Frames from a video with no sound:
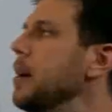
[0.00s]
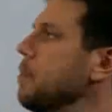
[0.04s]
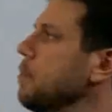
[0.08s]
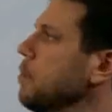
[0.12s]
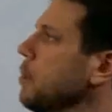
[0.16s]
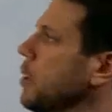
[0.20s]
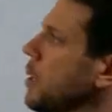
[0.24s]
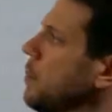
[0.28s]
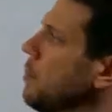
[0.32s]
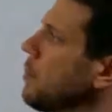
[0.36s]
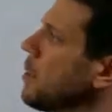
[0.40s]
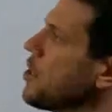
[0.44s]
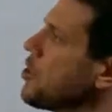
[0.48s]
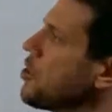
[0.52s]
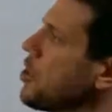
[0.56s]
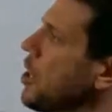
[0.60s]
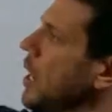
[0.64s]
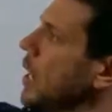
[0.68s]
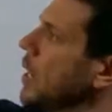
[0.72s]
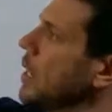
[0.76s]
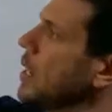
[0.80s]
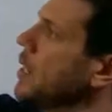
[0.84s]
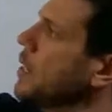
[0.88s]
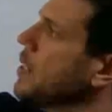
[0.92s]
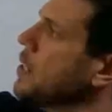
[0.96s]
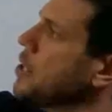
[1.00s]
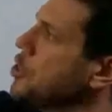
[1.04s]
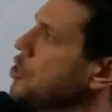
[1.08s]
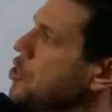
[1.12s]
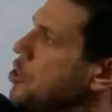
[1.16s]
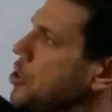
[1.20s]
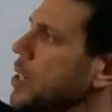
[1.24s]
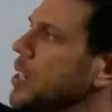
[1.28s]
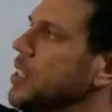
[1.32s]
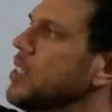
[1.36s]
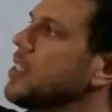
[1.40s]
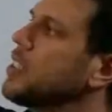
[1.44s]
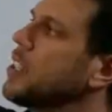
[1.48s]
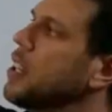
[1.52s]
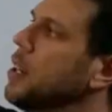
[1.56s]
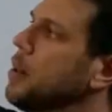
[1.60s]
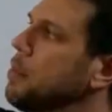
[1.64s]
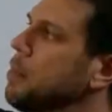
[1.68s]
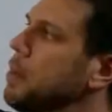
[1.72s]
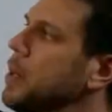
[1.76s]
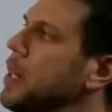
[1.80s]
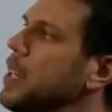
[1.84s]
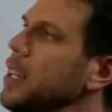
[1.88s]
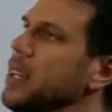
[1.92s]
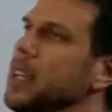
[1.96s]
pretty much any insurance
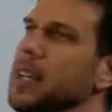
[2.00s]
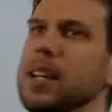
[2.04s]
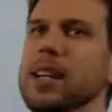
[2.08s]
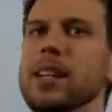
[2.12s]
company